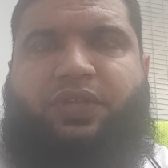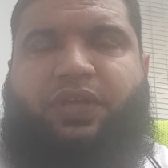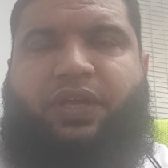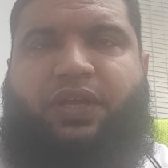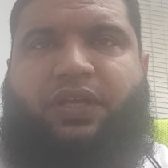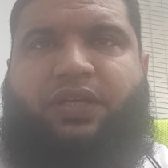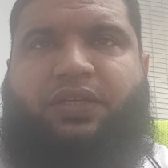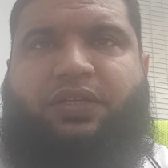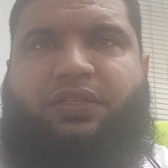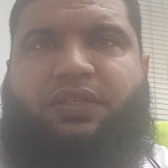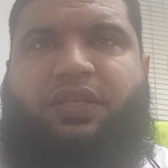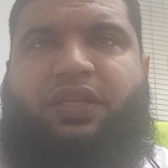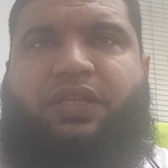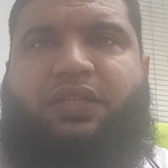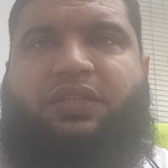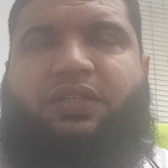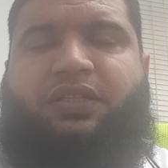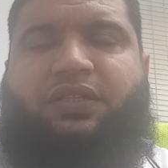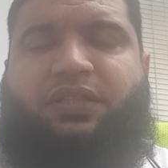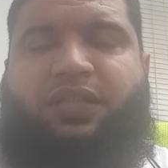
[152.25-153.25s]
and
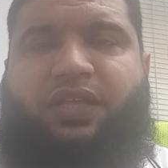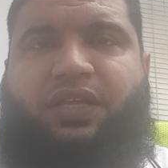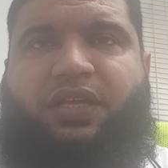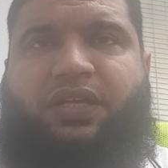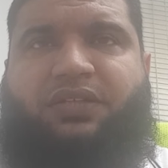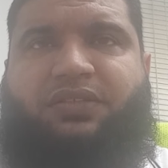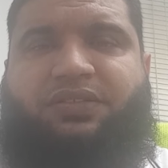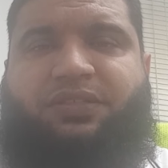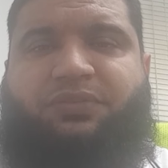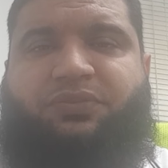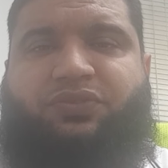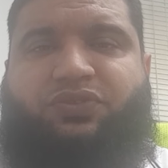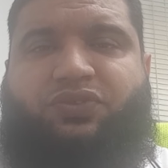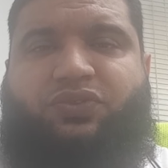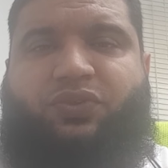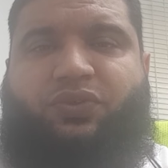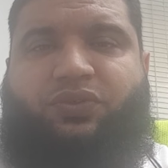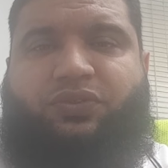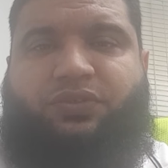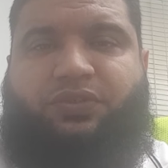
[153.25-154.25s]
then there are some
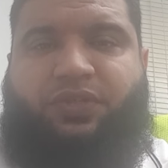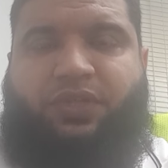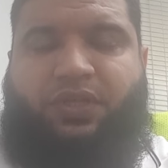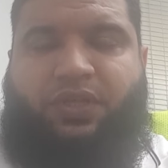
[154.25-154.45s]
zones